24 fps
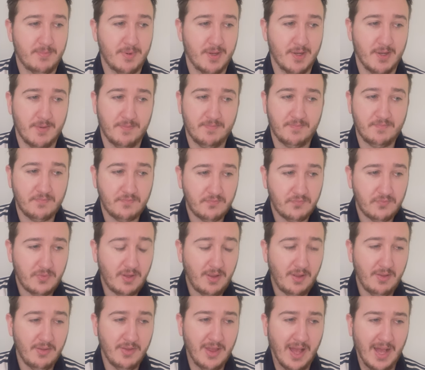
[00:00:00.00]
But
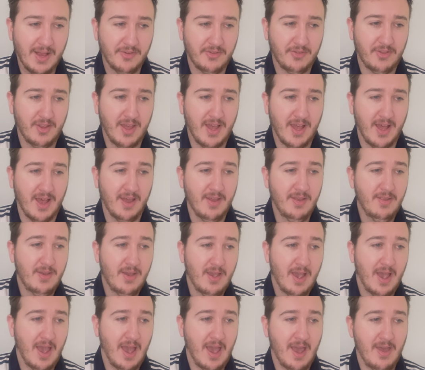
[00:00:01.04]
that's that.
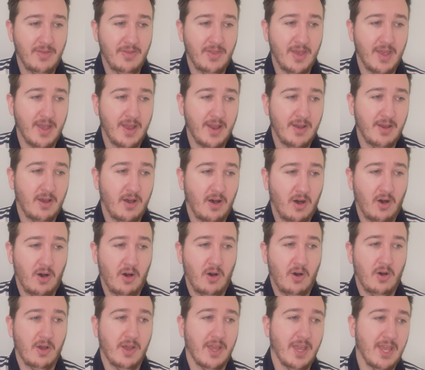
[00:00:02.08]
And then
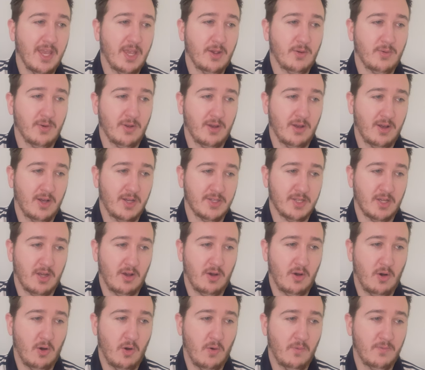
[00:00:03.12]
our
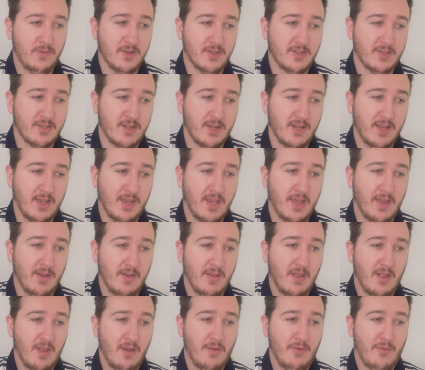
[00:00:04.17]
equaliser, obviously,
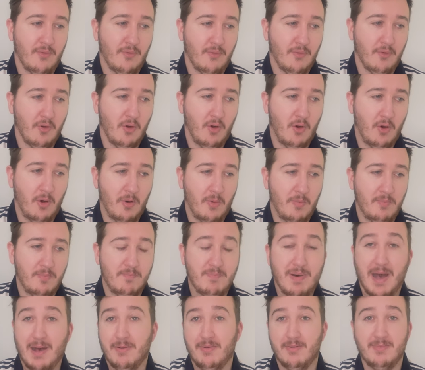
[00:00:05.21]
from
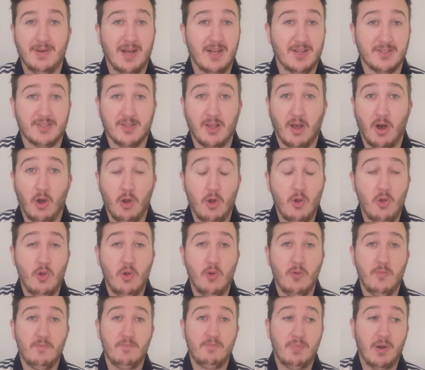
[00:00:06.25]
Pape Matar Sarr,
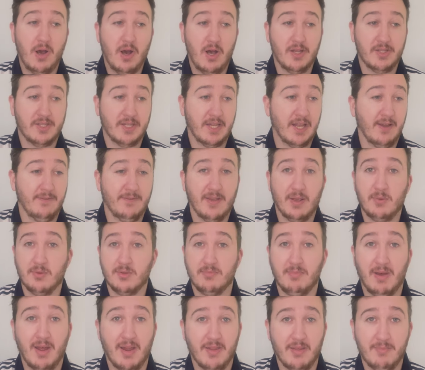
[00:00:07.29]
who personally I think
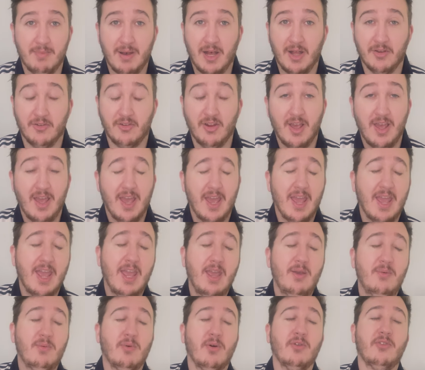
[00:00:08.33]
was man of the match.
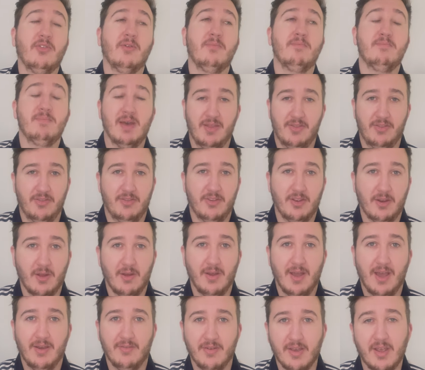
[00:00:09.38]
He was immense. You
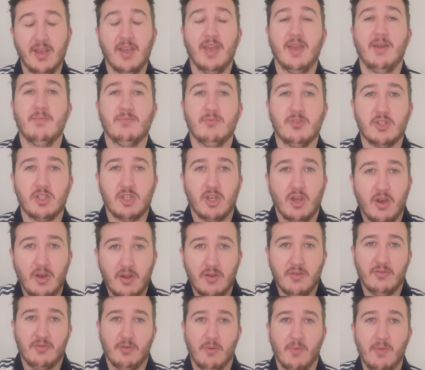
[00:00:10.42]
know, having him
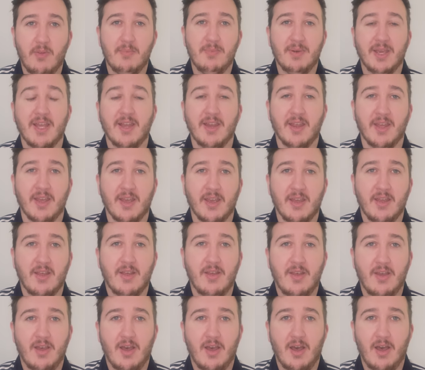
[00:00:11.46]
return from the beginning,
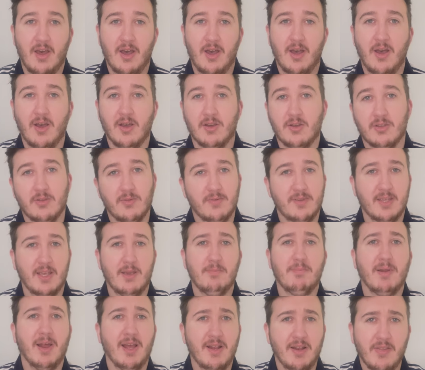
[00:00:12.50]
because obviously he
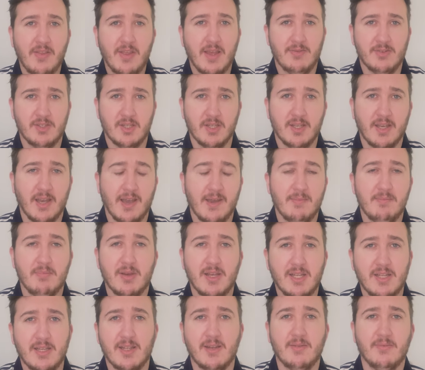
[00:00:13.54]
played in the Everton game, but
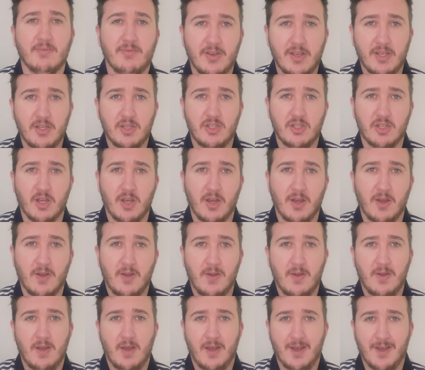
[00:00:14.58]
he didn't feature
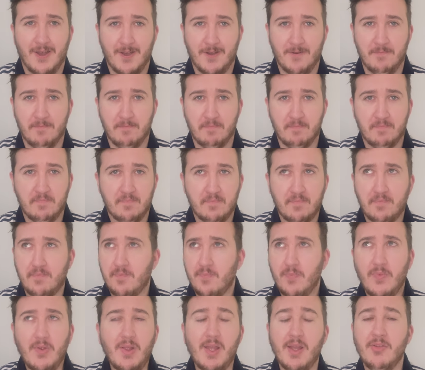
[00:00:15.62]

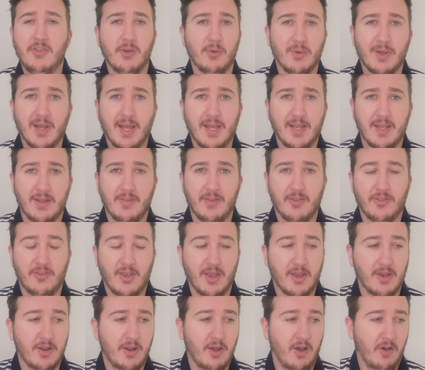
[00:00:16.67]
until late in the
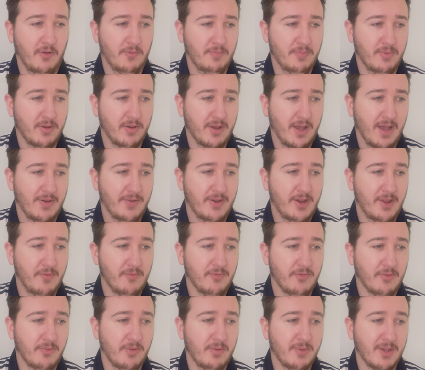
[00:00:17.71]
second half. But having him
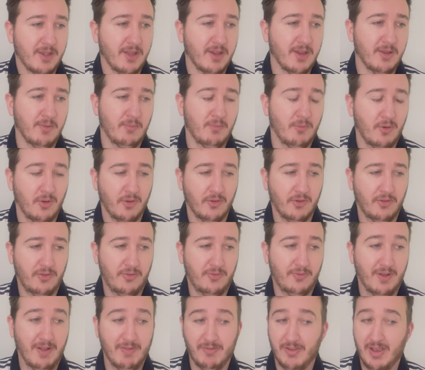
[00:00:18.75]
from the beginning was
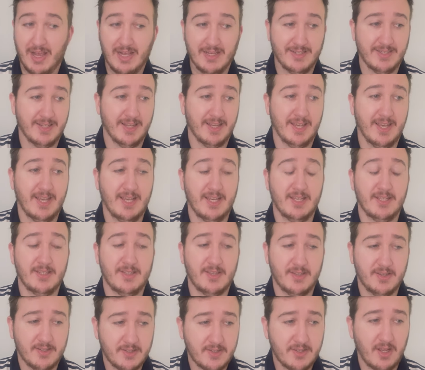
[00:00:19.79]
fantastic. He
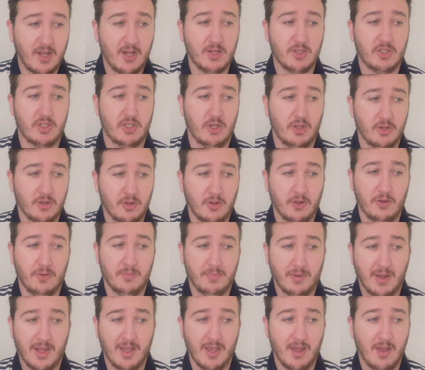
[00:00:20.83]
is such a good
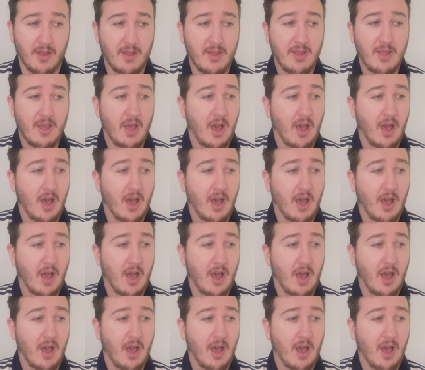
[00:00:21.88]
player.